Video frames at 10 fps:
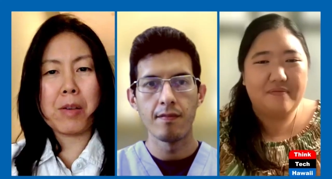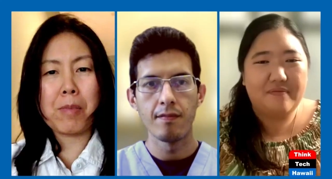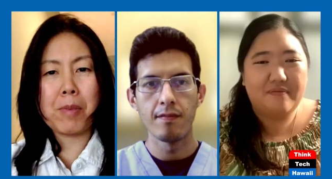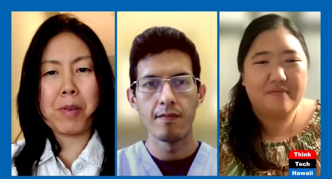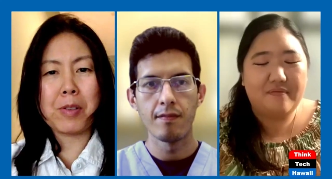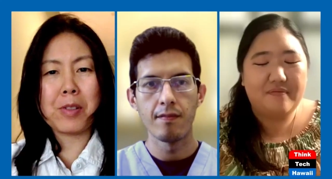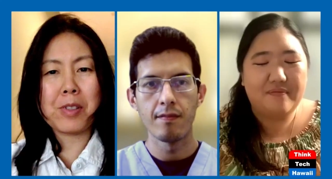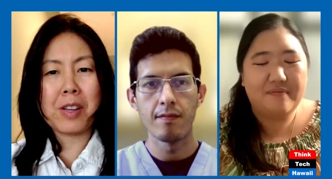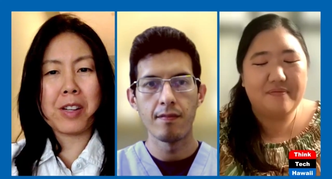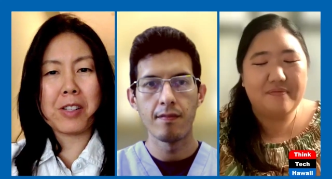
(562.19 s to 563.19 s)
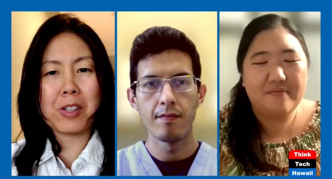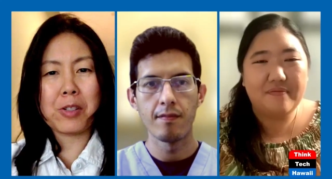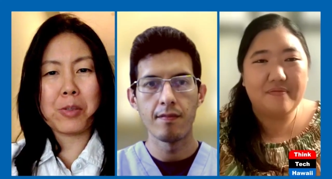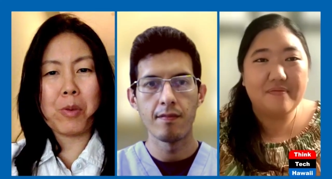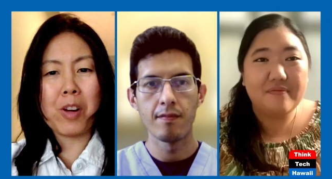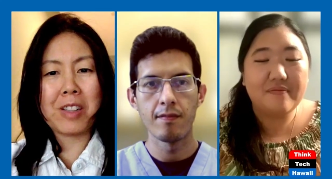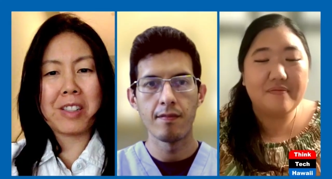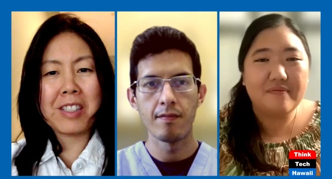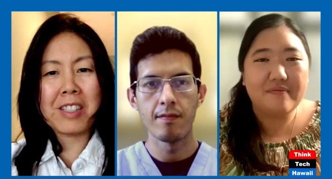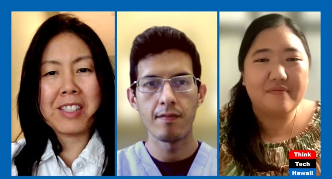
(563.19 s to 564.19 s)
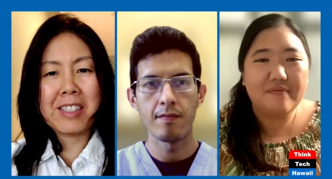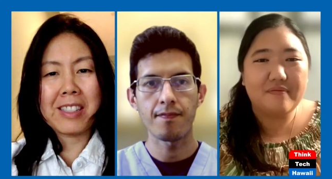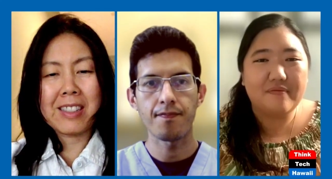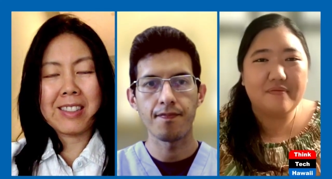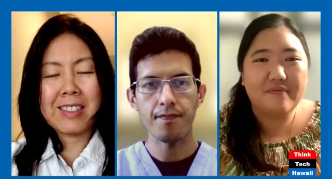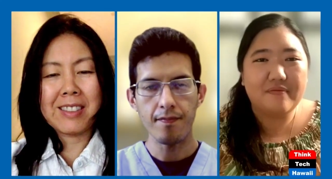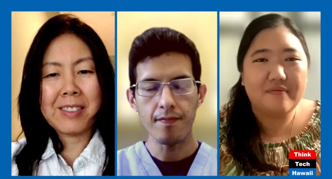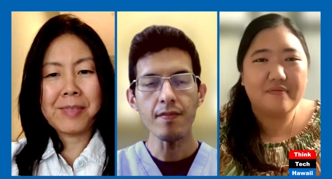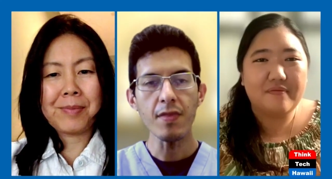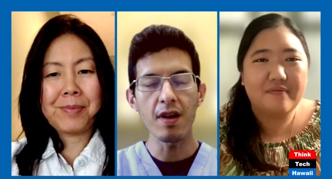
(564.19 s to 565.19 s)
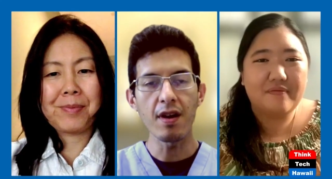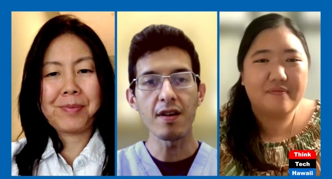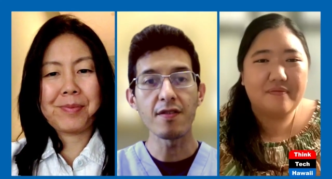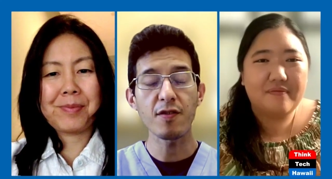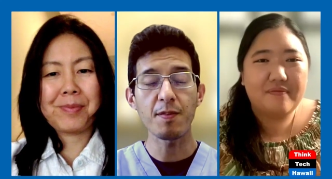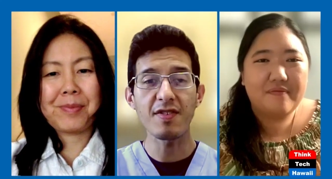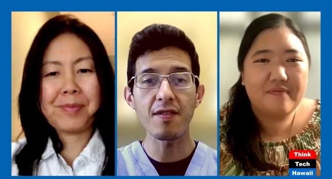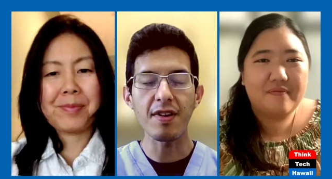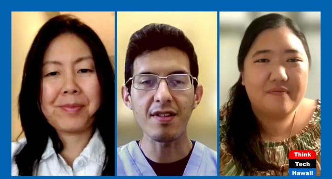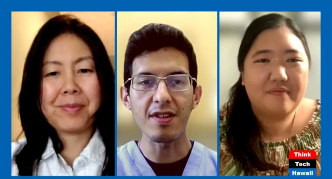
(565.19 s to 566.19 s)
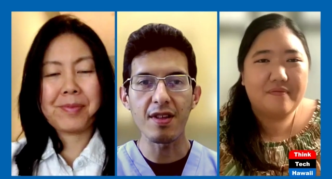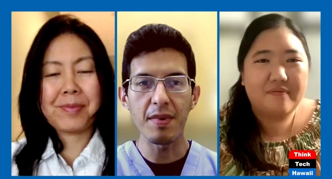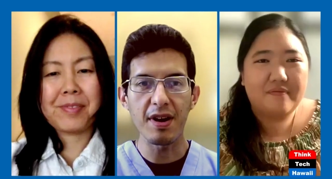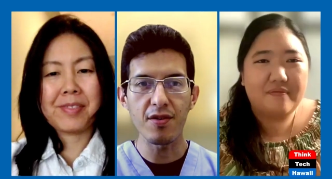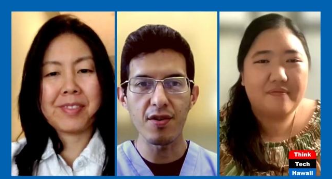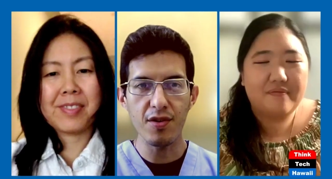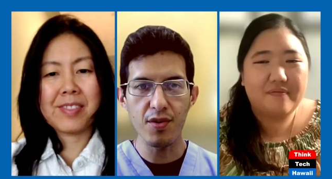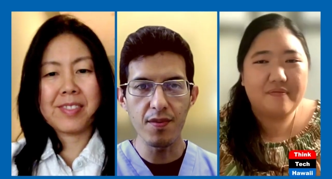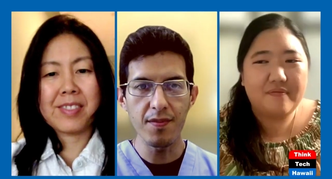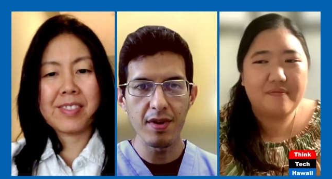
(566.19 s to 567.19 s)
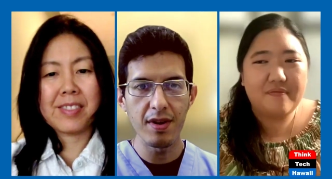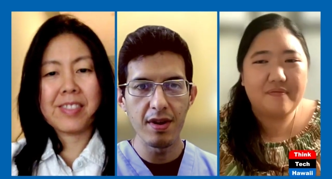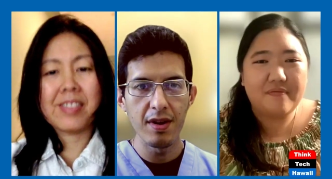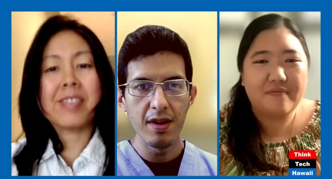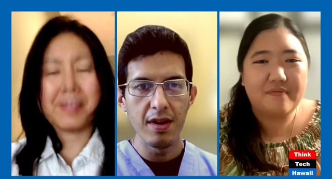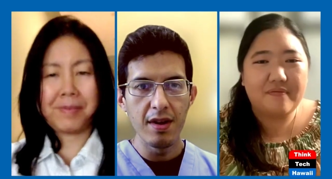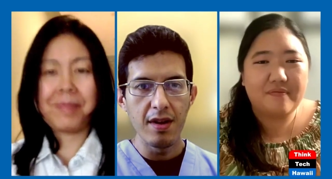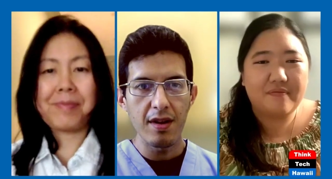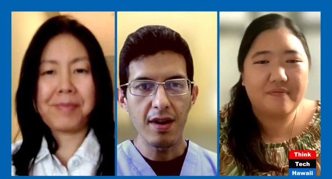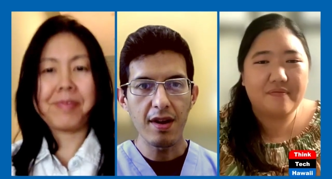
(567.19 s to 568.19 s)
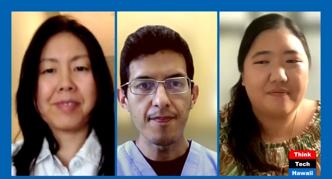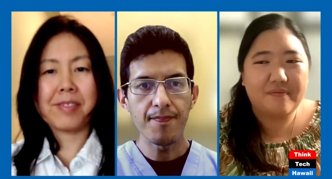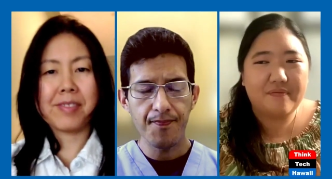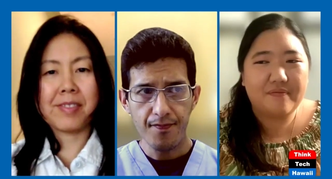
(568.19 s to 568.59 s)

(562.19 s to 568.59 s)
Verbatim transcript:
Speaker 1: uh, birds, uh, Dr. Juan?
Speaker 2: Uh, specifically, the Manu-o-Kū. Mm-hmm. Uh,